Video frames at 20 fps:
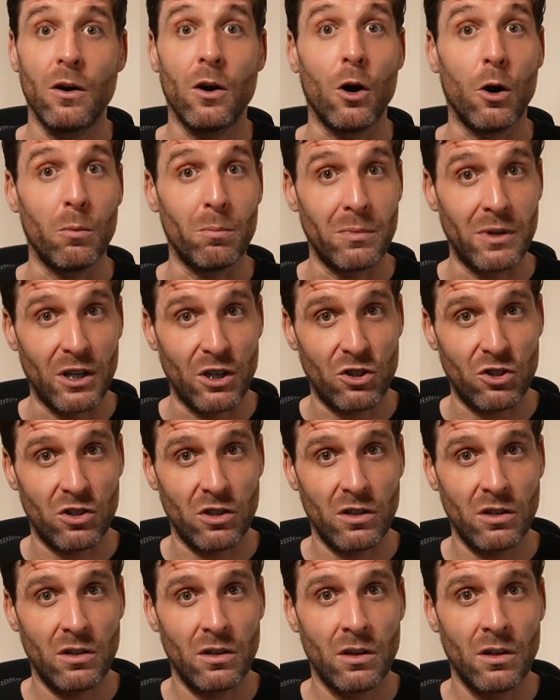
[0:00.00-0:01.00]

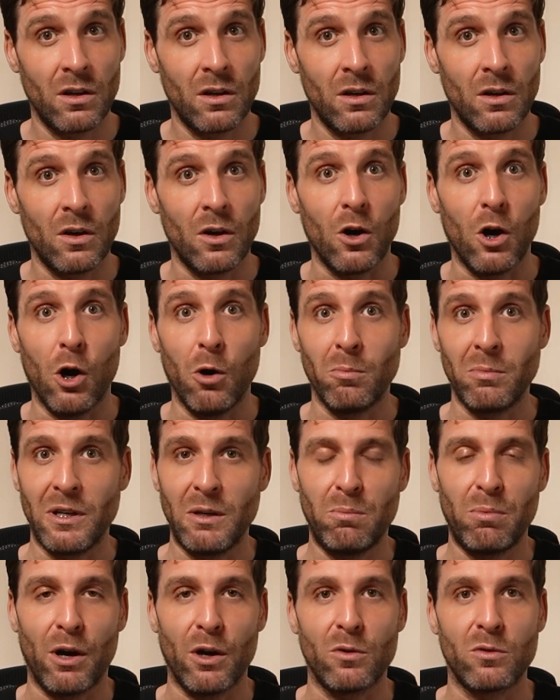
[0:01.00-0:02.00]
omniscient,
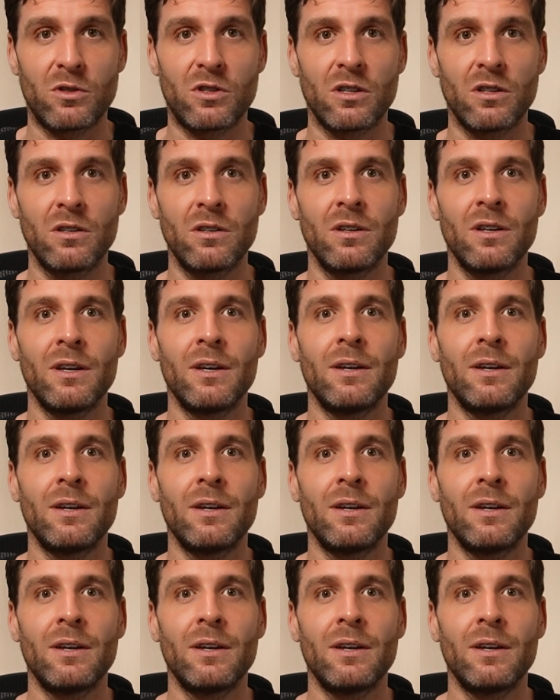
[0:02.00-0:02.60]
omnipotent.